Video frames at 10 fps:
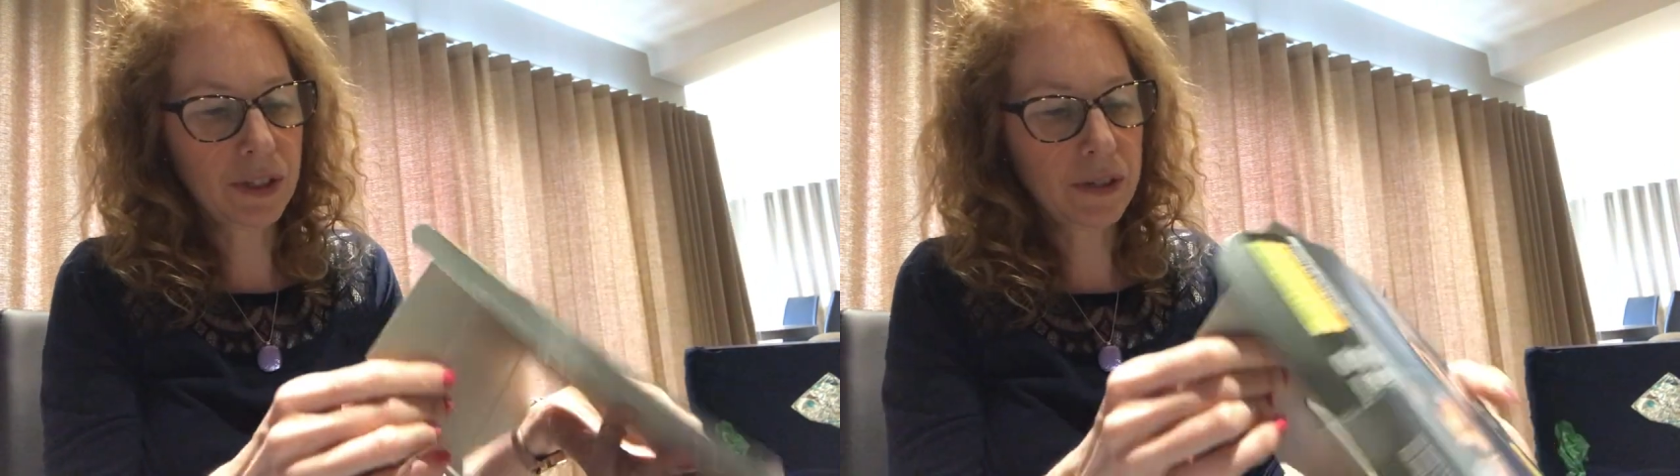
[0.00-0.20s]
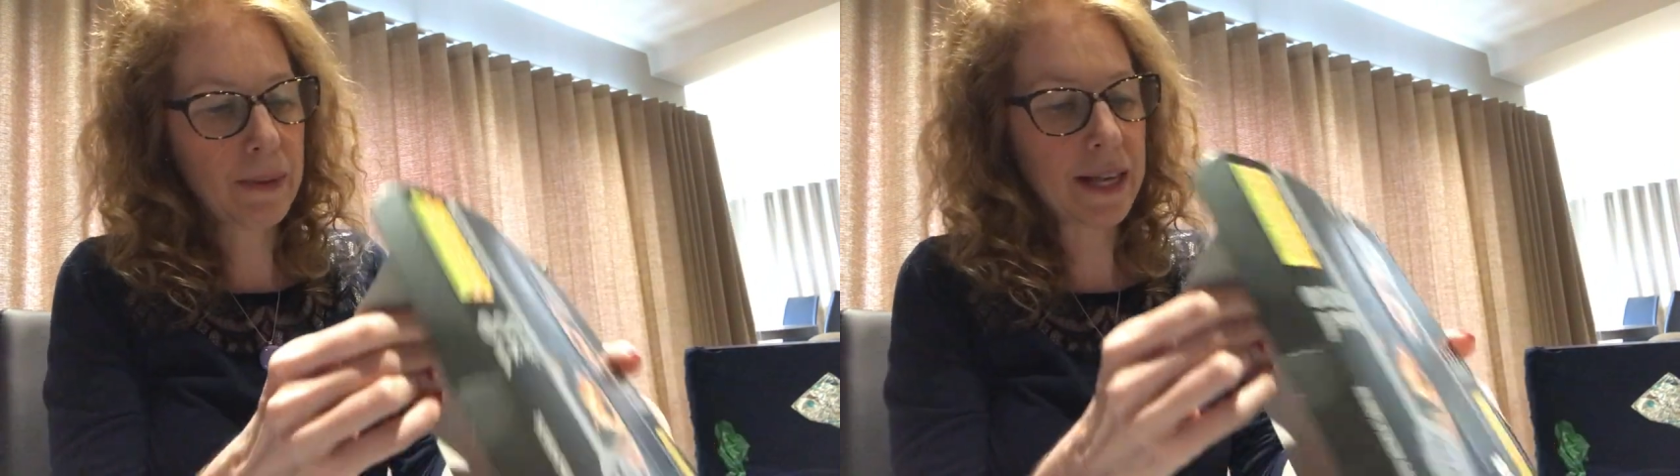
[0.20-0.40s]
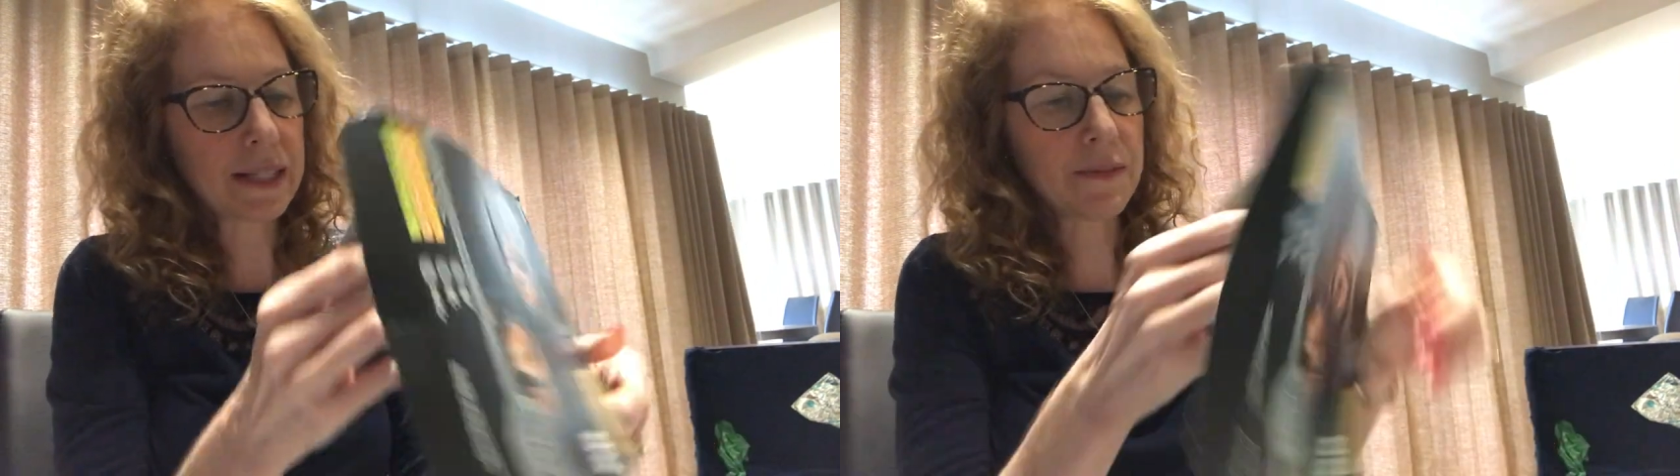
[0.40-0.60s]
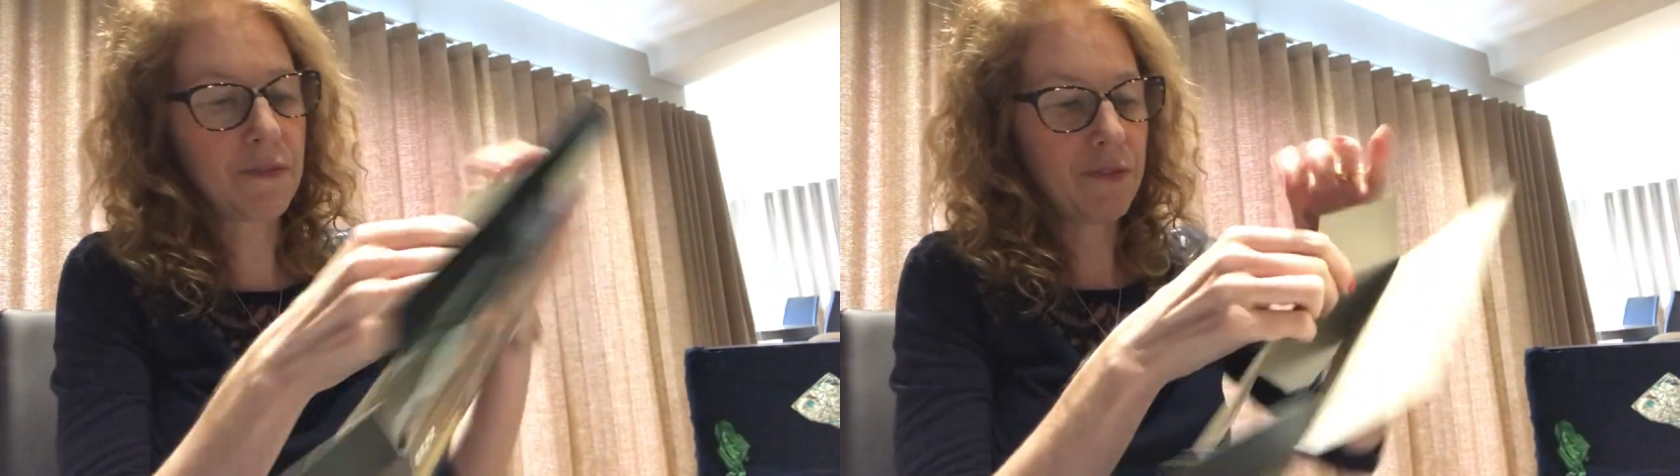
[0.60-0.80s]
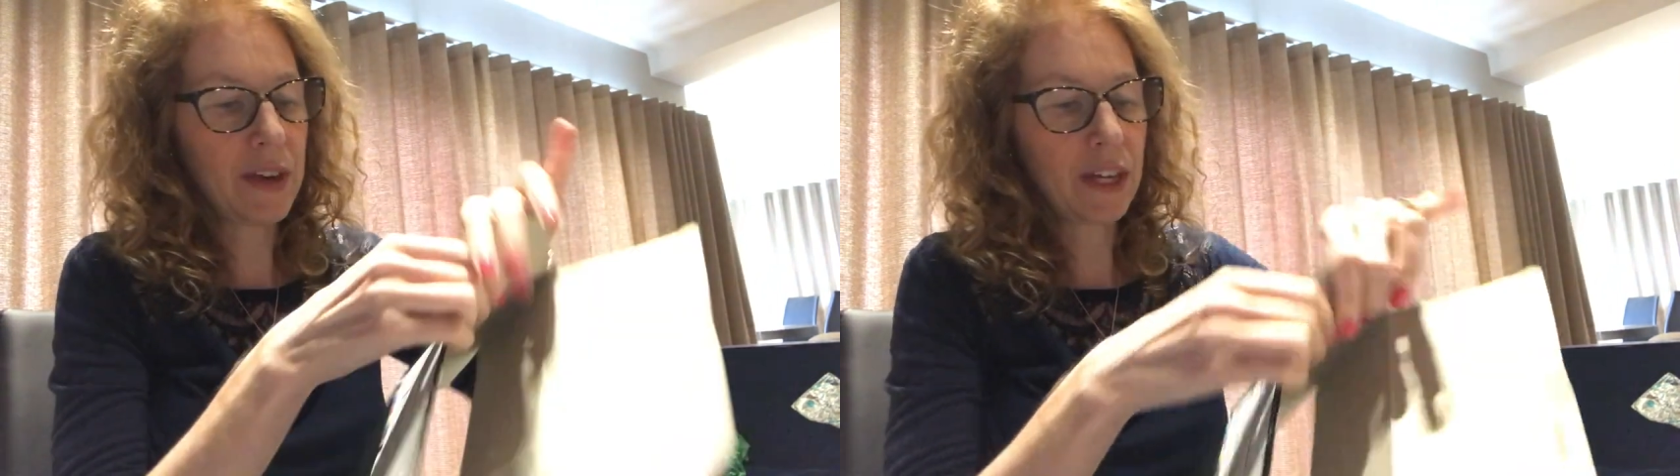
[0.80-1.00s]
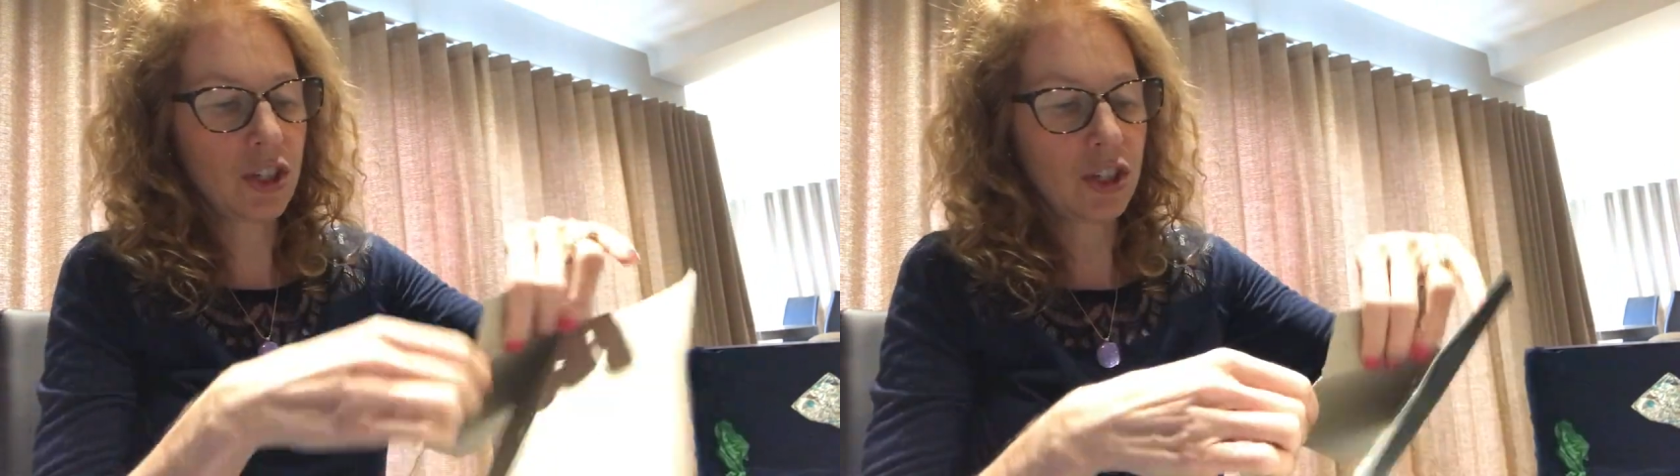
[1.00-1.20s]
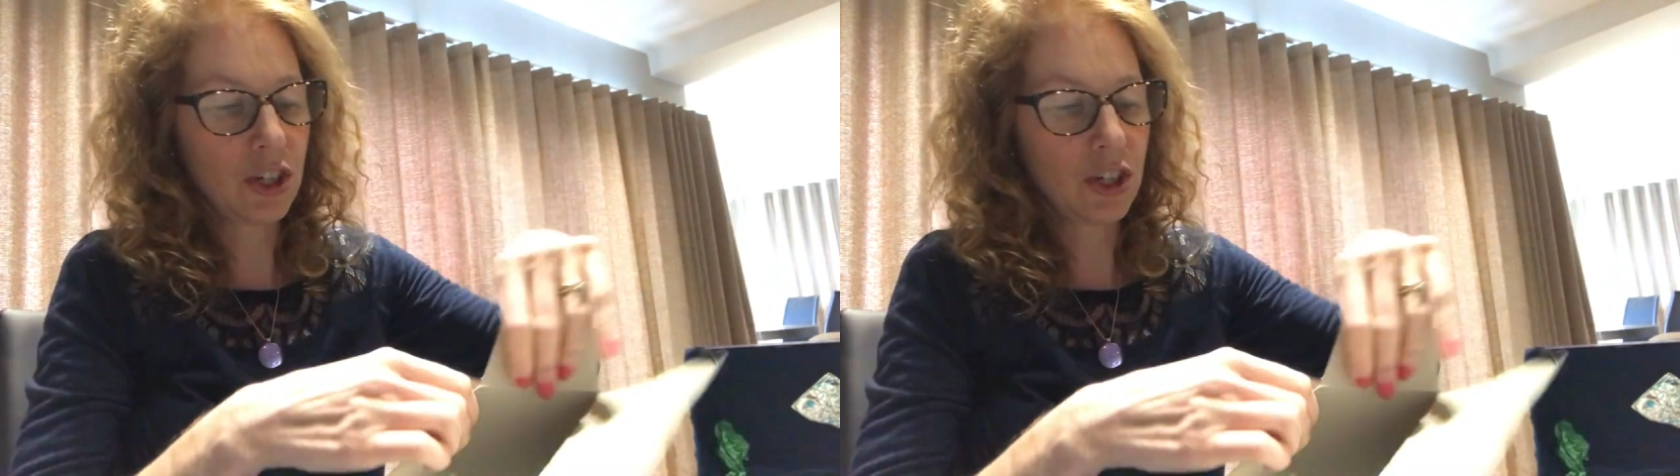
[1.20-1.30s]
to make some fish.